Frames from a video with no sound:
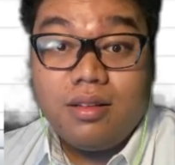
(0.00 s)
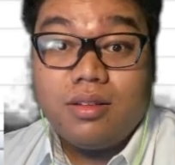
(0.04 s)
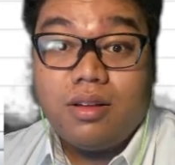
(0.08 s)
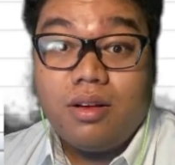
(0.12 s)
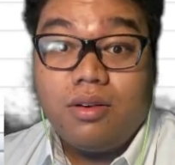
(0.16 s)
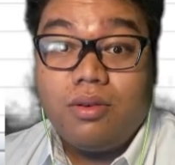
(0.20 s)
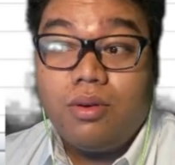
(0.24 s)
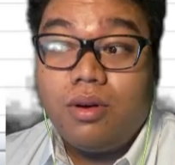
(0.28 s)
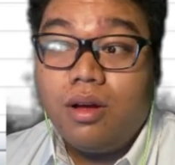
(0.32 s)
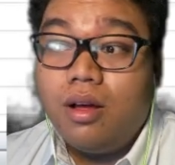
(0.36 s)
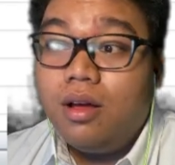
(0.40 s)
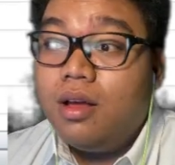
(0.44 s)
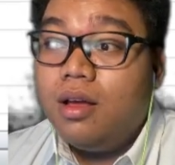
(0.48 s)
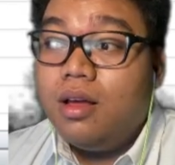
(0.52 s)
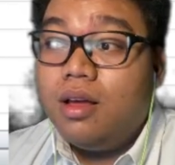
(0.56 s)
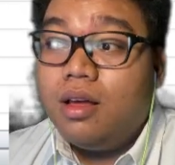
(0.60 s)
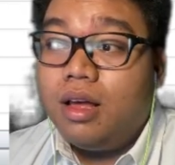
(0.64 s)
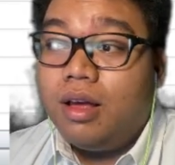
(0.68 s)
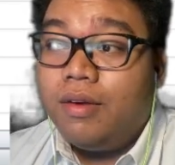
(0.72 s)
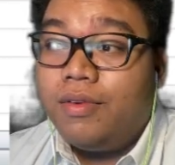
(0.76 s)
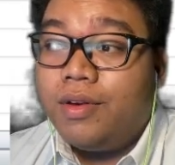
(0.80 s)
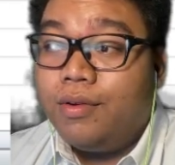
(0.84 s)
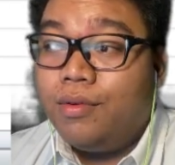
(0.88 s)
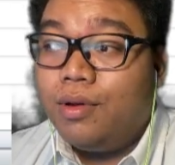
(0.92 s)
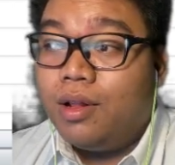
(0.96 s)
So
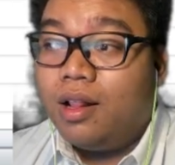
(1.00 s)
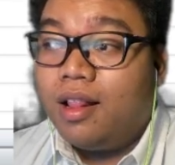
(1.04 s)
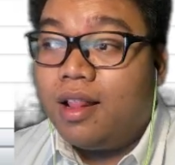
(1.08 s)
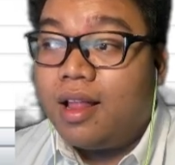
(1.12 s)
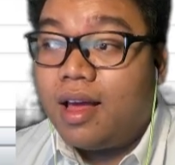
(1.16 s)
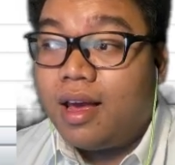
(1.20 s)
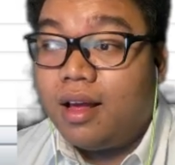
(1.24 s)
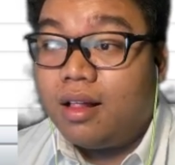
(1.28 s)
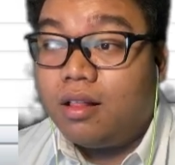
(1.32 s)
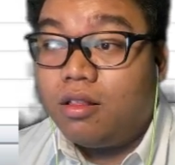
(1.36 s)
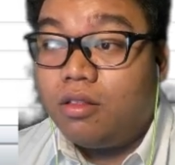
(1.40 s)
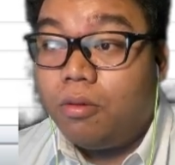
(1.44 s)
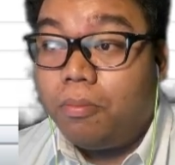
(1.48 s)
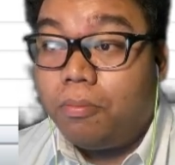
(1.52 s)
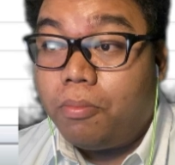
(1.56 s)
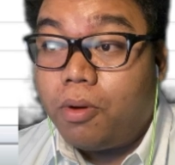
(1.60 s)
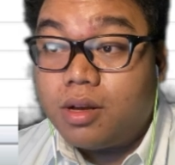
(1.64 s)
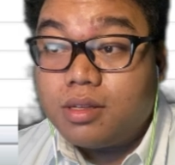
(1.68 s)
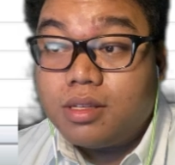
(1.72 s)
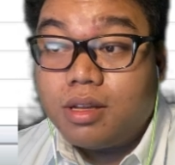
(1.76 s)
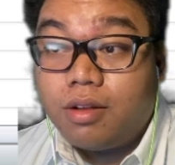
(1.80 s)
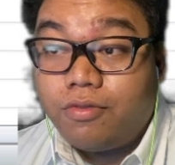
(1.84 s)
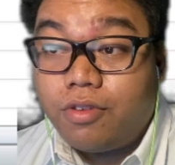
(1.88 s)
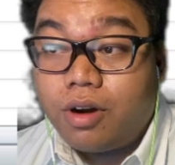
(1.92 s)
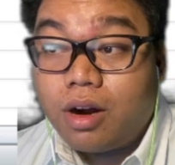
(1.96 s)
if you would like to
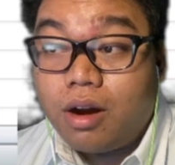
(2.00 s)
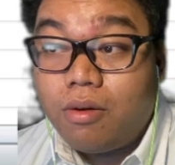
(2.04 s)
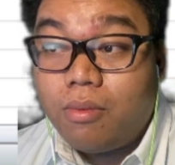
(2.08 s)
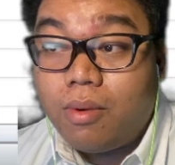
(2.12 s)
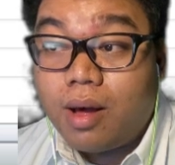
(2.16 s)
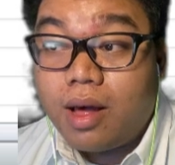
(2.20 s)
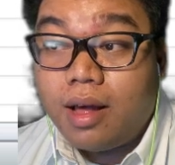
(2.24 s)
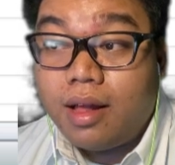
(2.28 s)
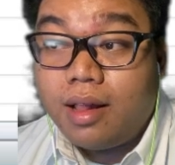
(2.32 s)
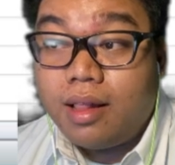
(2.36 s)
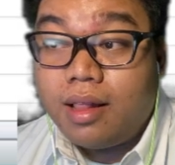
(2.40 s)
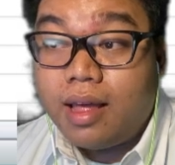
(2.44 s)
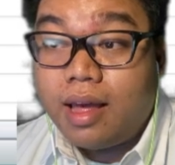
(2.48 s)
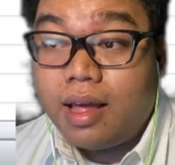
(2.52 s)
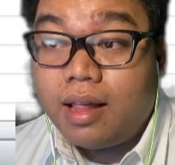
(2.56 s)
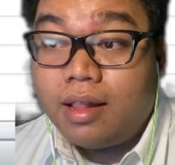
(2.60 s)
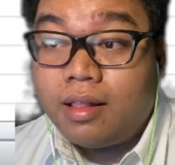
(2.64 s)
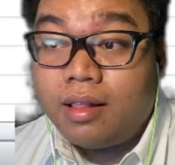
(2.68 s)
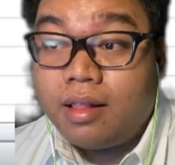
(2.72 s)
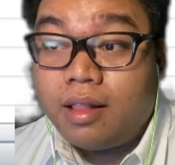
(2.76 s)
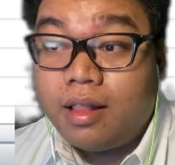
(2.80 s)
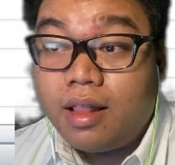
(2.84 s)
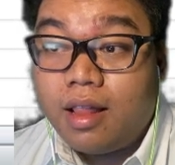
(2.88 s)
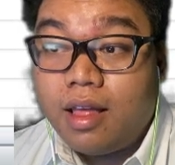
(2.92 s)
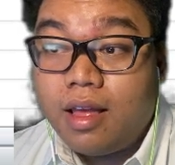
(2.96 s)
pause it for a while
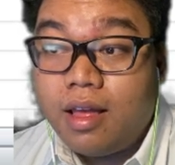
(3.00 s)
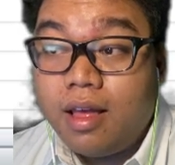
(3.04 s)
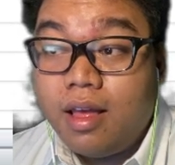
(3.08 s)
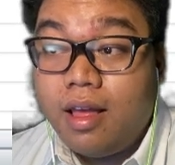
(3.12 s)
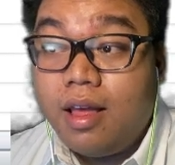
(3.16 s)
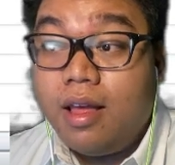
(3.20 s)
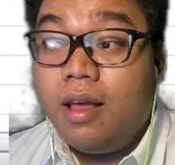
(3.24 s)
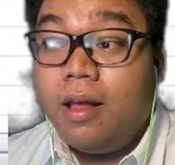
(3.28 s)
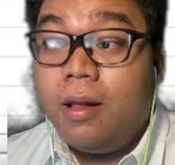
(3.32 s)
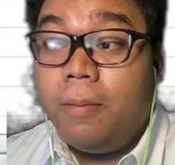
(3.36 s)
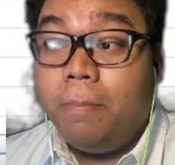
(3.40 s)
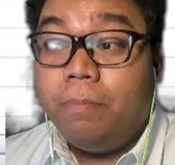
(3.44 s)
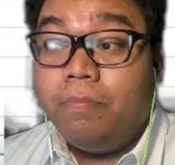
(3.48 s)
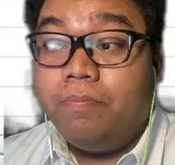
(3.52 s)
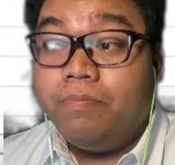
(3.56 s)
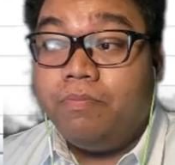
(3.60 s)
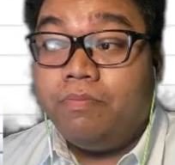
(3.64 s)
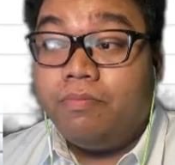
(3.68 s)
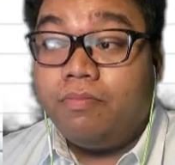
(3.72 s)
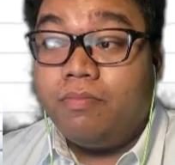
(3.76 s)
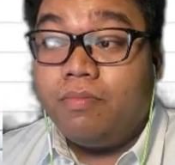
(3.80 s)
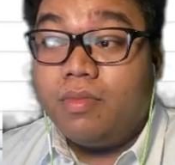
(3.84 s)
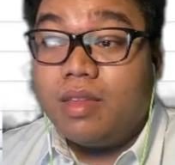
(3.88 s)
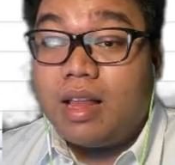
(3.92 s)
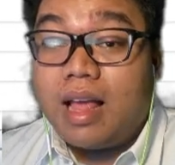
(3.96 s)
and
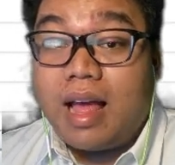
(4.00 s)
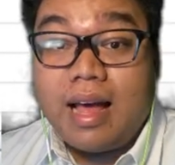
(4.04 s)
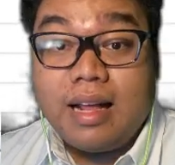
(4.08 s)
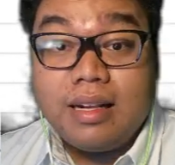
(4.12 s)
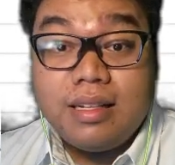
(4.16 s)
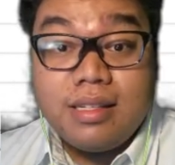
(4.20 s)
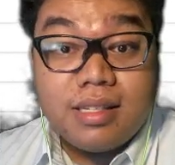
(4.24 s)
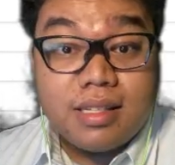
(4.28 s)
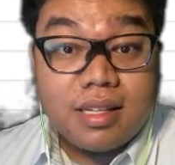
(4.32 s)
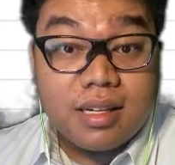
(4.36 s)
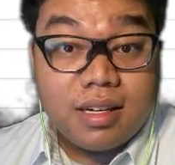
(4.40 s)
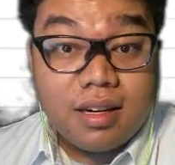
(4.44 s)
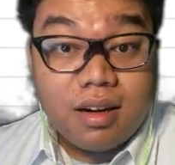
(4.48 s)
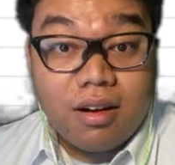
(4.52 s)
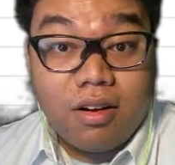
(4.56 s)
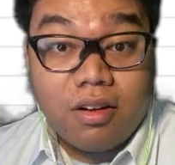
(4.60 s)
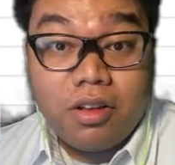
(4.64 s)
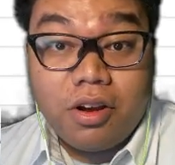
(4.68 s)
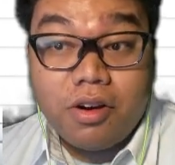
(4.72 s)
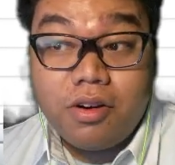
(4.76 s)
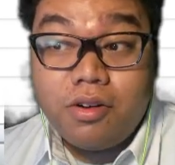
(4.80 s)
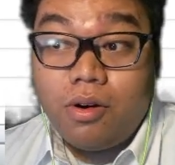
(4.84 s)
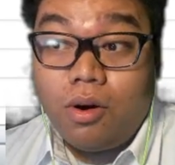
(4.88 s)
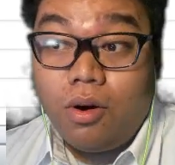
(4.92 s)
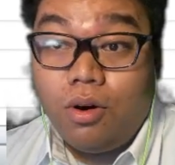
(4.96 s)
um, answer on
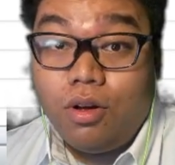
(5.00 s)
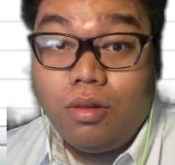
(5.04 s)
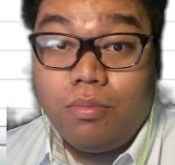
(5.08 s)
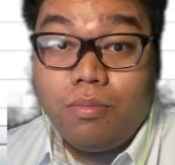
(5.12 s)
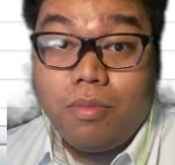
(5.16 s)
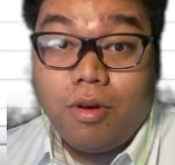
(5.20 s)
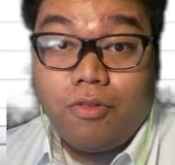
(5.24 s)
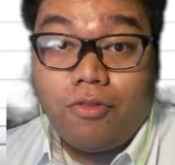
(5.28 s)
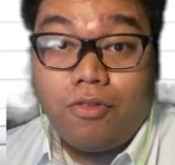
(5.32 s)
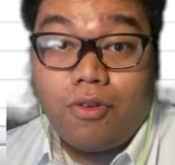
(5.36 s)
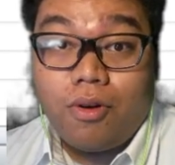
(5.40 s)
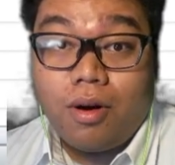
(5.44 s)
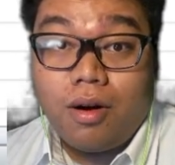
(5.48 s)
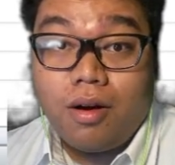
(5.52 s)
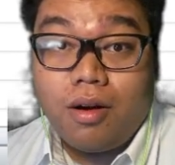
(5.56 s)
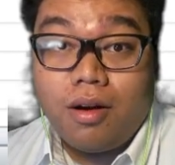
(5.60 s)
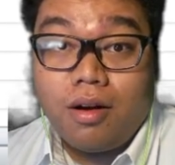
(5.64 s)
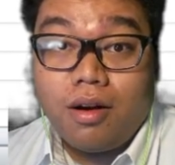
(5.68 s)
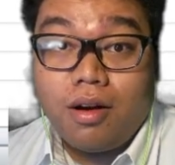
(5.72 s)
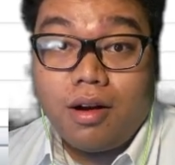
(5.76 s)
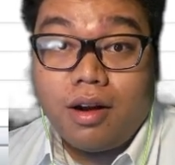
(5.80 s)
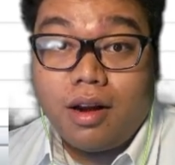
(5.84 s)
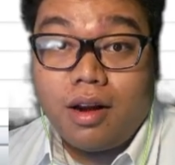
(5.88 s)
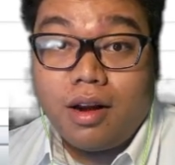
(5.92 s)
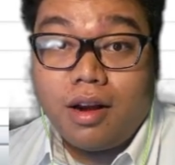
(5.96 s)
your own
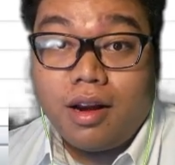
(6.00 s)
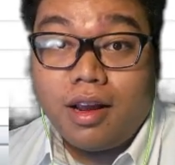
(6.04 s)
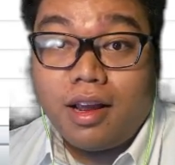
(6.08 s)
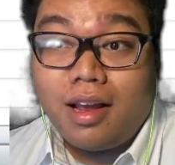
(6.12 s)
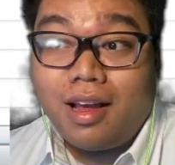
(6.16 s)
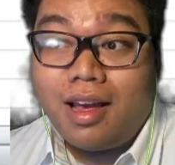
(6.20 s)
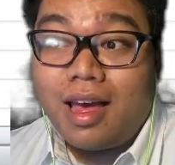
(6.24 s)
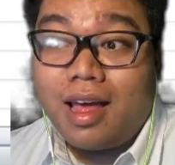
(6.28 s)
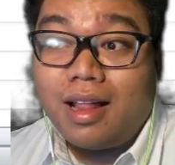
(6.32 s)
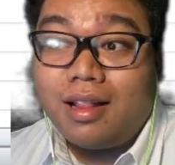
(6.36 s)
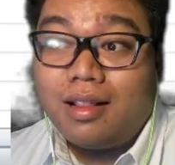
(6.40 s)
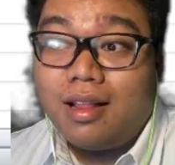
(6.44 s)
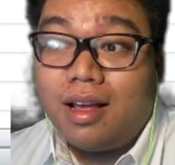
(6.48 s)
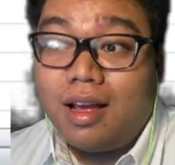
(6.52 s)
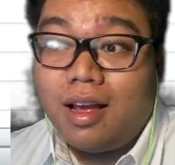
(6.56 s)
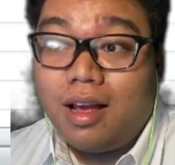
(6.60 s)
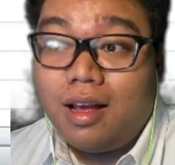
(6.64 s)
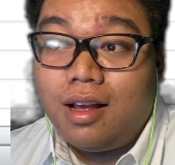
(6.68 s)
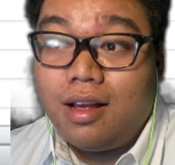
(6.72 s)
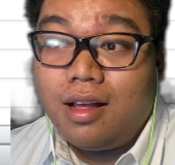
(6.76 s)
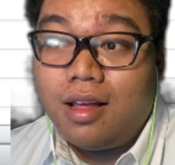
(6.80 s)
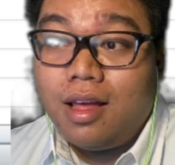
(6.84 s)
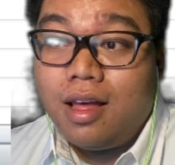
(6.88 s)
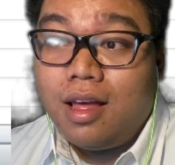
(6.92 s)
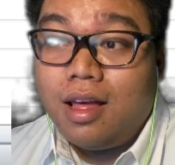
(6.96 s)
before
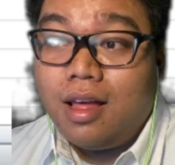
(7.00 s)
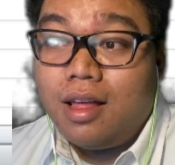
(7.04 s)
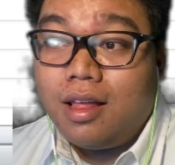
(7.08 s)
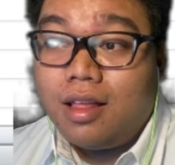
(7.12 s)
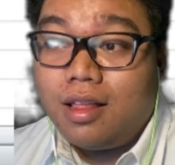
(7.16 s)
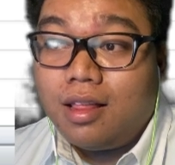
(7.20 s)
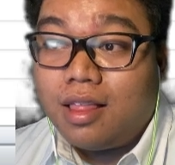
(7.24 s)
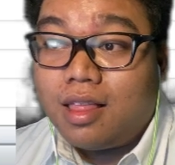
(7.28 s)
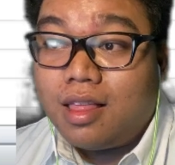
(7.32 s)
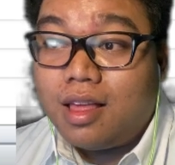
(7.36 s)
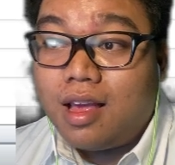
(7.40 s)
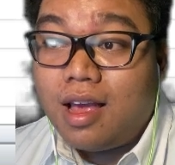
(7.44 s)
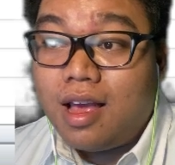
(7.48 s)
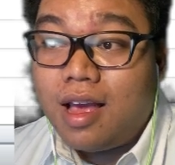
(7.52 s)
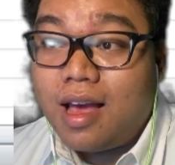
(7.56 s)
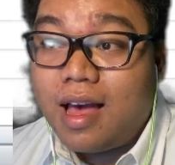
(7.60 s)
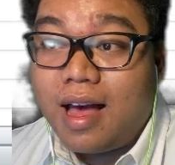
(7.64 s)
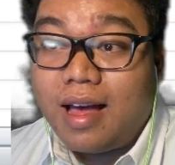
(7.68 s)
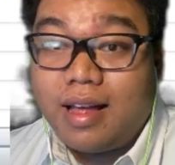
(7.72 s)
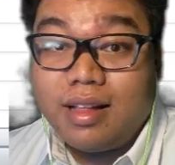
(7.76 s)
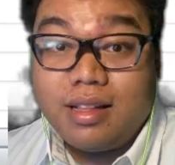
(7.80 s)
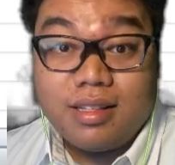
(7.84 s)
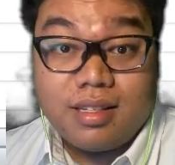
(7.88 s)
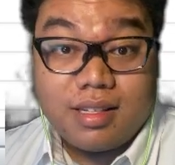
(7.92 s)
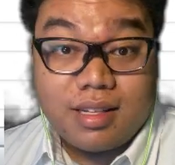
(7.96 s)
getting the
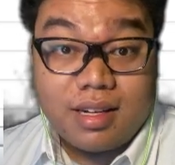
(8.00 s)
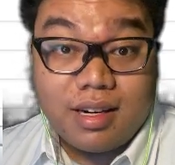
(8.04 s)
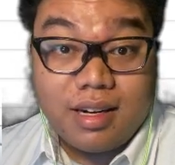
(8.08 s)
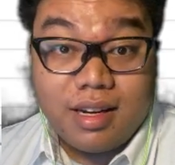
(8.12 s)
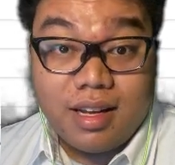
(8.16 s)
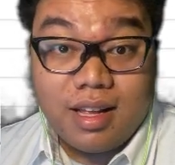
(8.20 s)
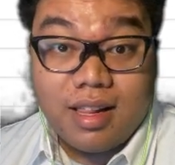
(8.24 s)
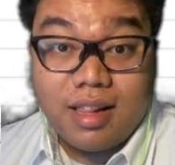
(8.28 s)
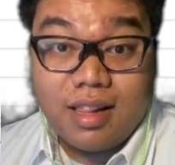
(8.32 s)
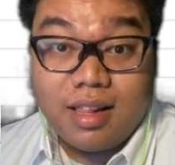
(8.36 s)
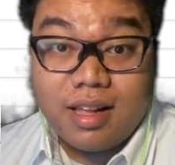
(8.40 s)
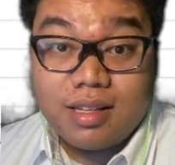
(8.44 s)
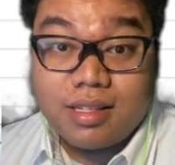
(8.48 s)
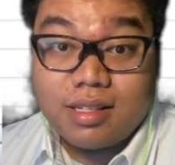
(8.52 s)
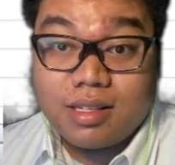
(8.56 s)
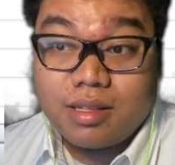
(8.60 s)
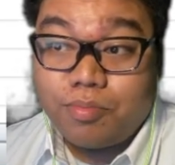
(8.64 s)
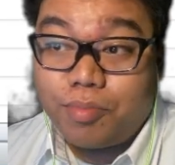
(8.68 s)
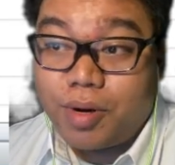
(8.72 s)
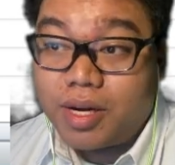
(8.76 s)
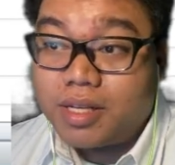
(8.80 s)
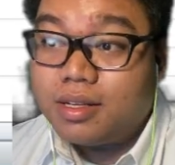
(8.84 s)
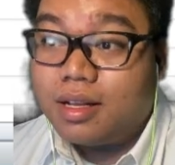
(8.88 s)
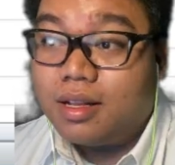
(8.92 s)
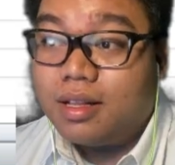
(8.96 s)
answer in this
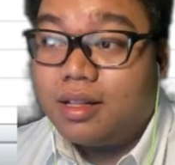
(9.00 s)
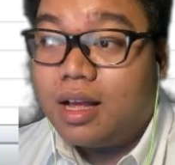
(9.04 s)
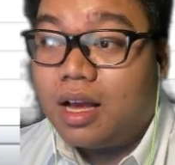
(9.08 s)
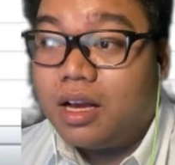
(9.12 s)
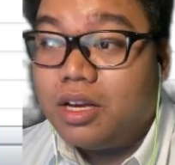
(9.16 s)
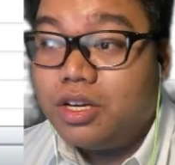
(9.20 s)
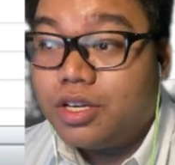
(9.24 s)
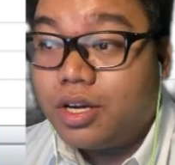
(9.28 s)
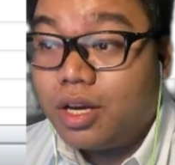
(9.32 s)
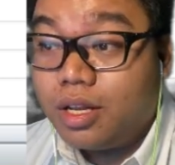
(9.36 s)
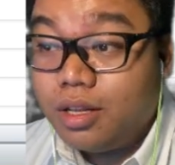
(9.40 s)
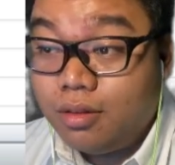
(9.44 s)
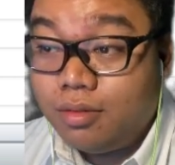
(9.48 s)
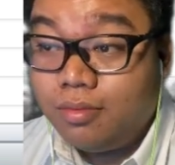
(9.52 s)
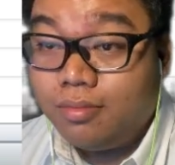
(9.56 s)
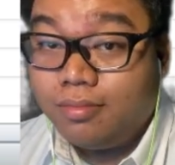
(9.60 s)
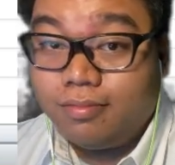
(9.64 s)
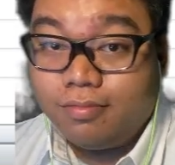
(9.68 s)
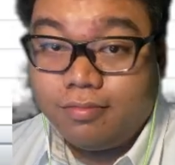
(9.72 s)
presentation.